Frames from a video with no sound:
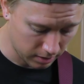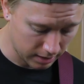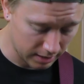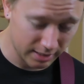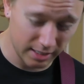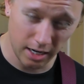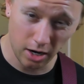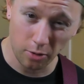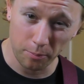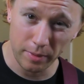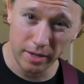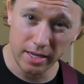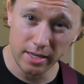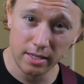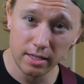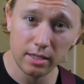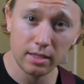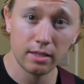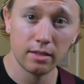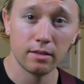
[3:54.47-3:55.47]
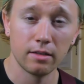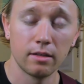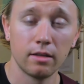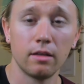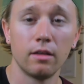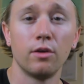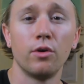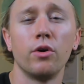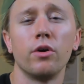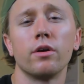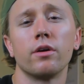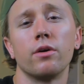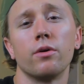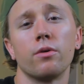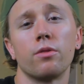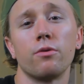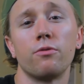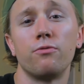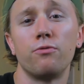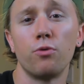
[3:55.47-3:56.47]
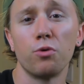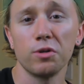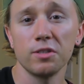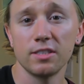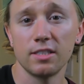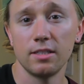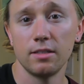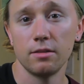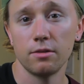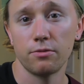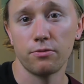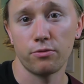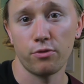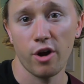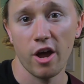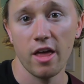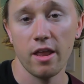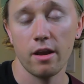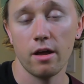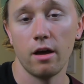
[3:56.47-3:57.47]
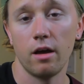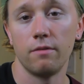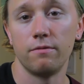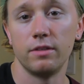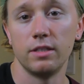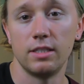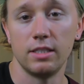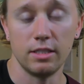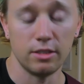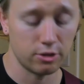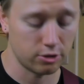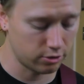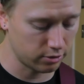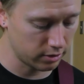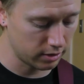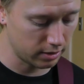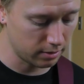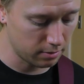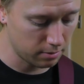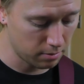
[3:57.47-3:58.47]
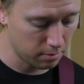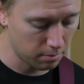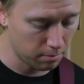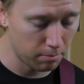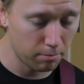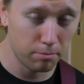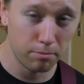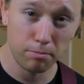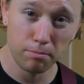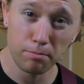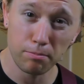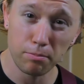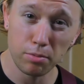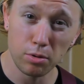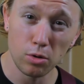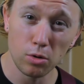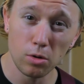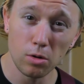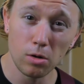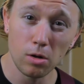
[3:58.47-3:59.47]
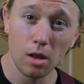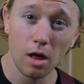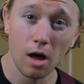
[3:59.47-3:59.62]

going to take our pinky, go to the 14th fret of the D string, pull